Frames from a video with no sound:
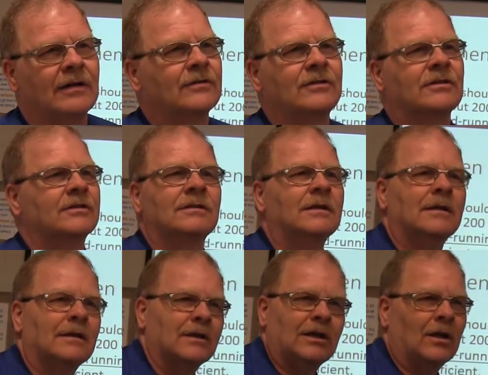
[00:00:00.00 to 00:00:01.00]
it's just,
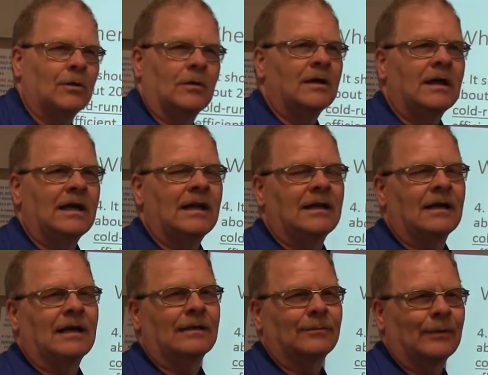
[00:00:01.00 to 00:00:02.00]
you know, and
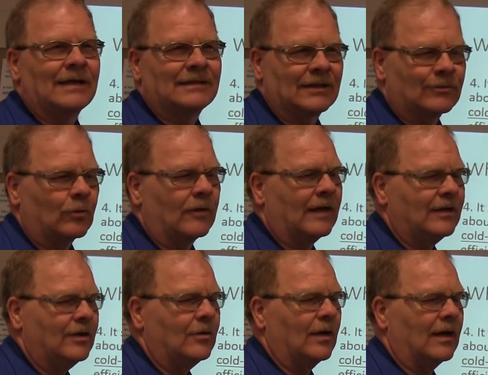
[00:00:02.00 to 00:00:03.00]
at places where they
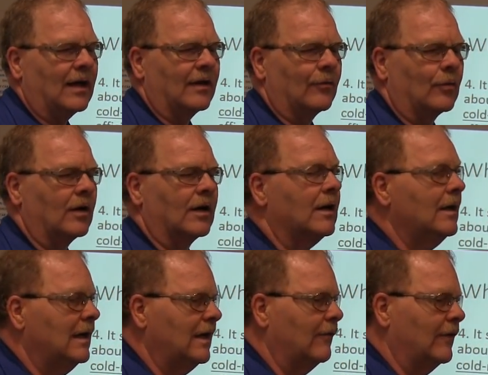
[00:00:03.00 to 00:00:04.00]
do a lot of work,
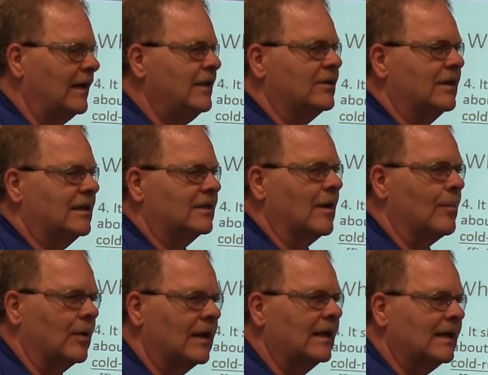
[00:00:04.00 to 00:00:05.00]
if an engine is
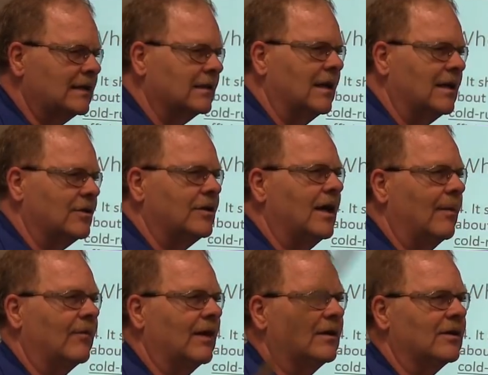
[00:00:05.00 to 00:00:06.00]
completely sludged
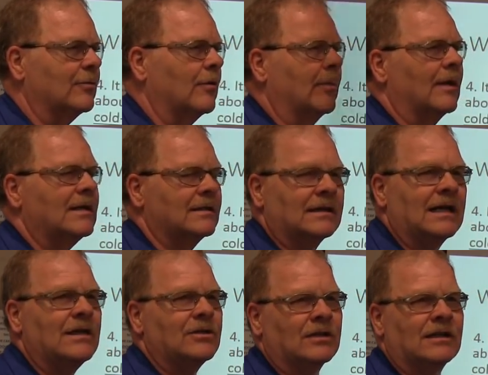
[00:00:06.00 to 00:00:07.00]
up, they'll just replace the
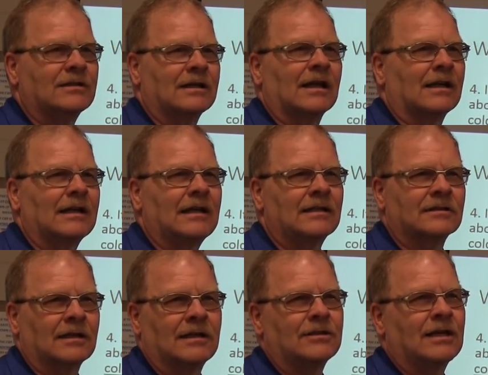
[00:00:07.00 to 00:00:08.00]
engine instead of cleaning the
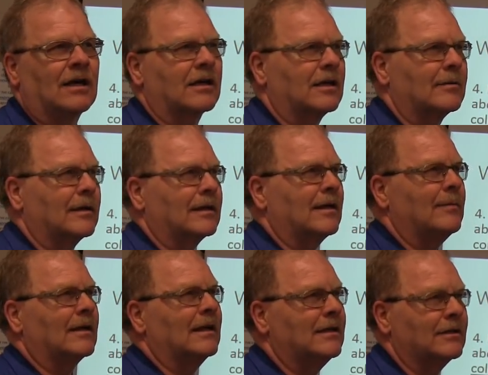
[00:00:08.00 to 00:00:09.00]
sludge out, because by the time
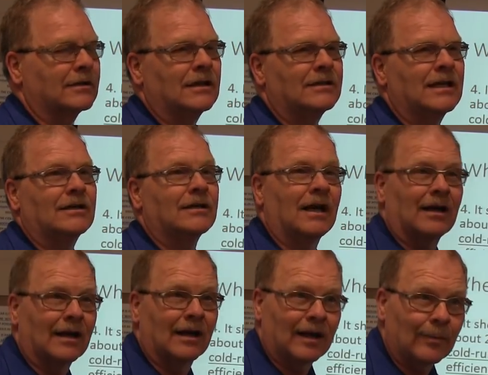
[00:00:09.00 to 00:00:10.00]
you clean the sludge out, you got a
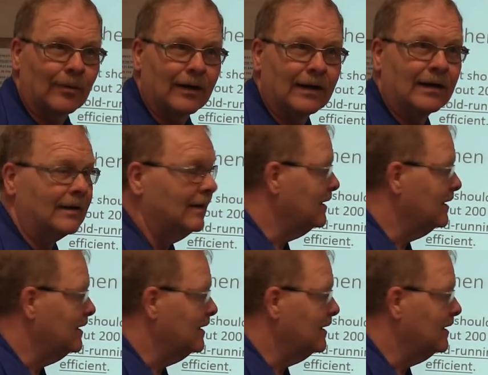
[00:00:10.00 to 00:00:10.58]
lot of labor in it,